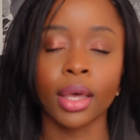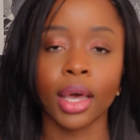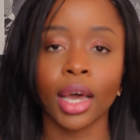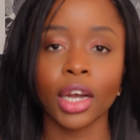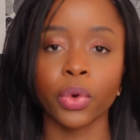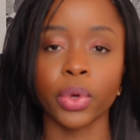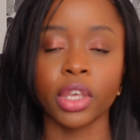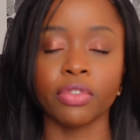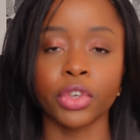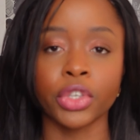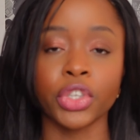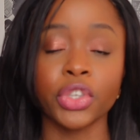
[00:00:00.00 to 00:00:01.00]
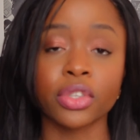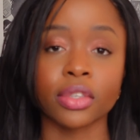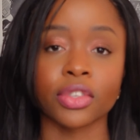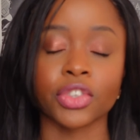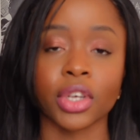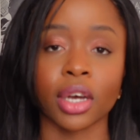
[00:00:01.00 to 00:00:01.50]
Hello, if you're new
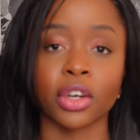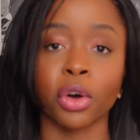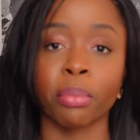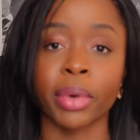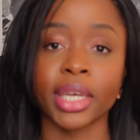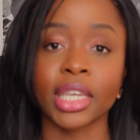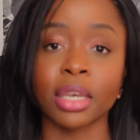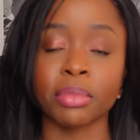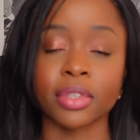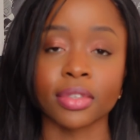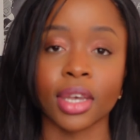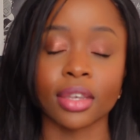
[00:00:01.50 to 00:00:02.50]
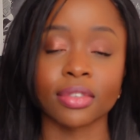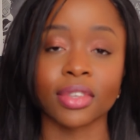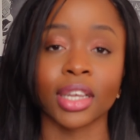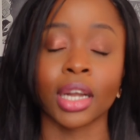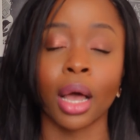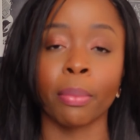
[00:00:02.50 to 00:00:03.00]
to this channel, my name is Tess
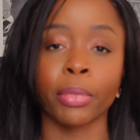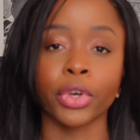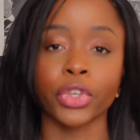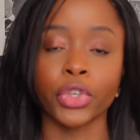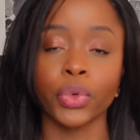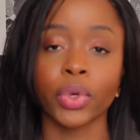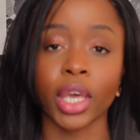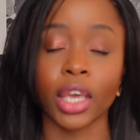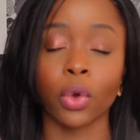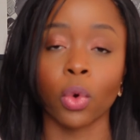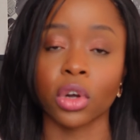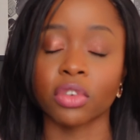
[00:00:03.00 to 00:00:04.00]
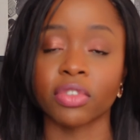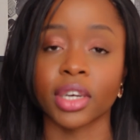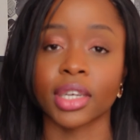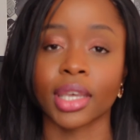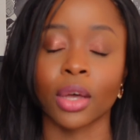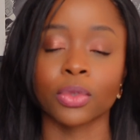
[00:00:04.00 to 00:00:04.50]
and I'm a UK
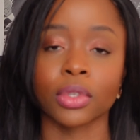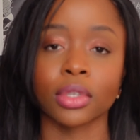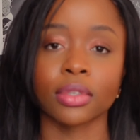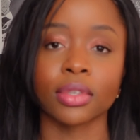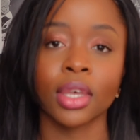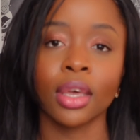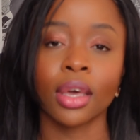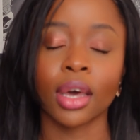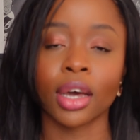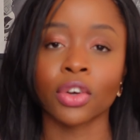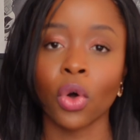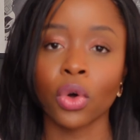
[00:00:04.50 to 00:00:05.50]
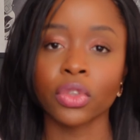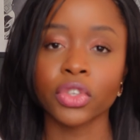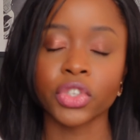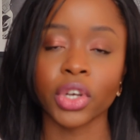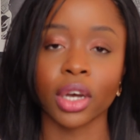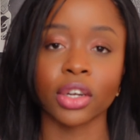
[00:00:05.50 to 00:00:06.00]
qualified accountant. And on
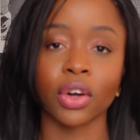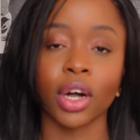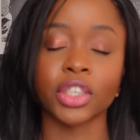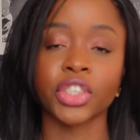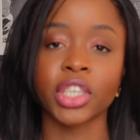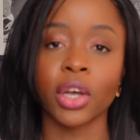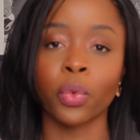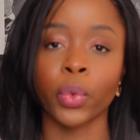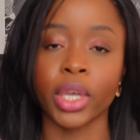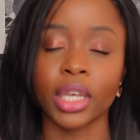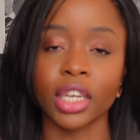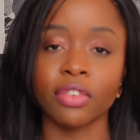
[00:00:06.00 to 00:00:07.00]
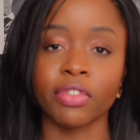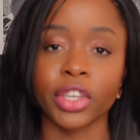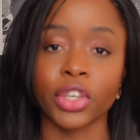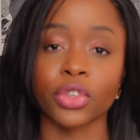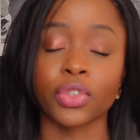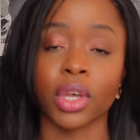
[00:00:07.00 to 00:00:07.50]
this channel, I share weekly
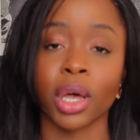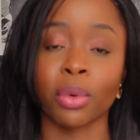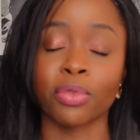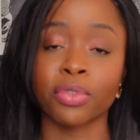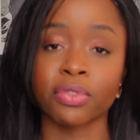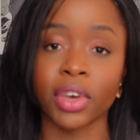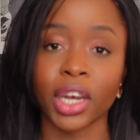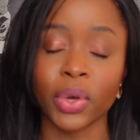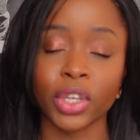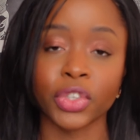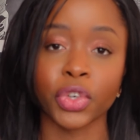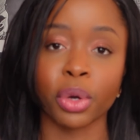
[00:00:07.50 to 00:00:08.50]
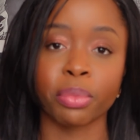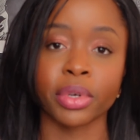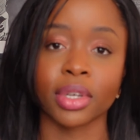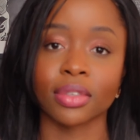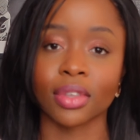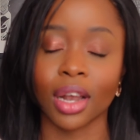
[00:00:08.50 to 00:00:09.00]
videos to help fellow
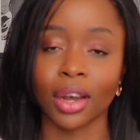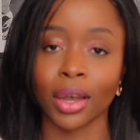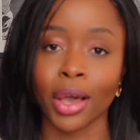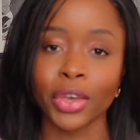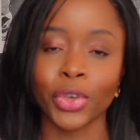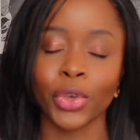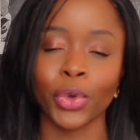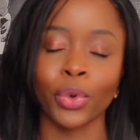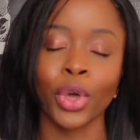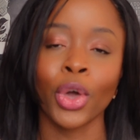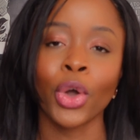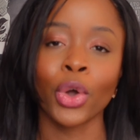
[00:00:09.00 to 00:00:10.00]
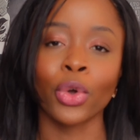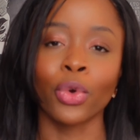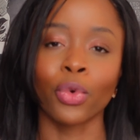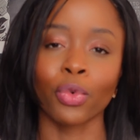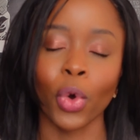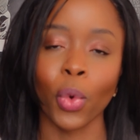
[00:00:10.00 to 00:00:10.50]
entrepreneurs like you
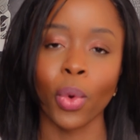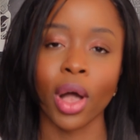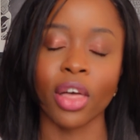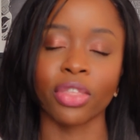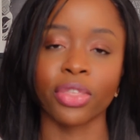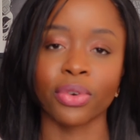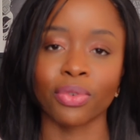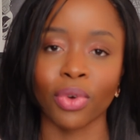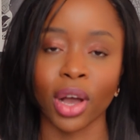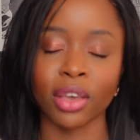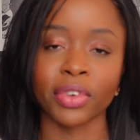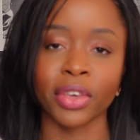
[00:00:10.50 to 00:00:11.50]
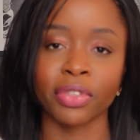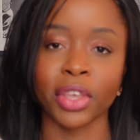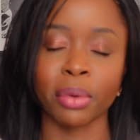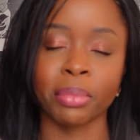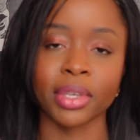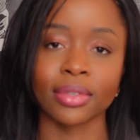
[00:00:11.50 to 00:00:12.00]
grow and thrive in
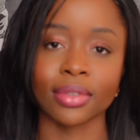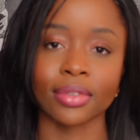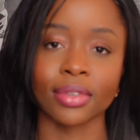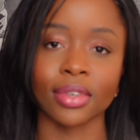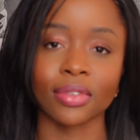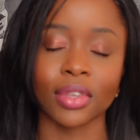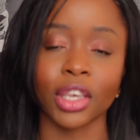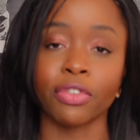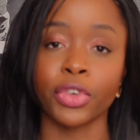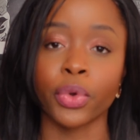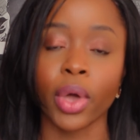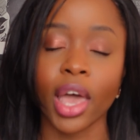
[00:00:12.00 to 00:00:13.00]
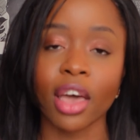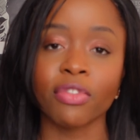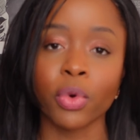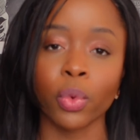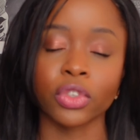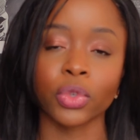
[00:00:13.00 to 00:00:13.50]
their businesses. If you
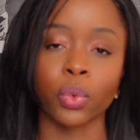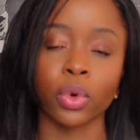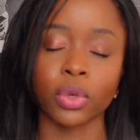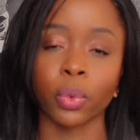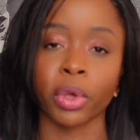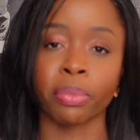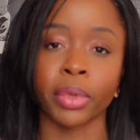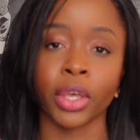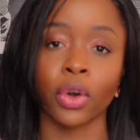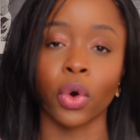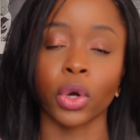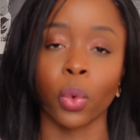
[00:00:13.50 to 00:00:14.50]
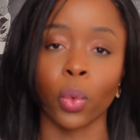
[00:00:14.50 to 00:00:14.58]
ever want to work with me on a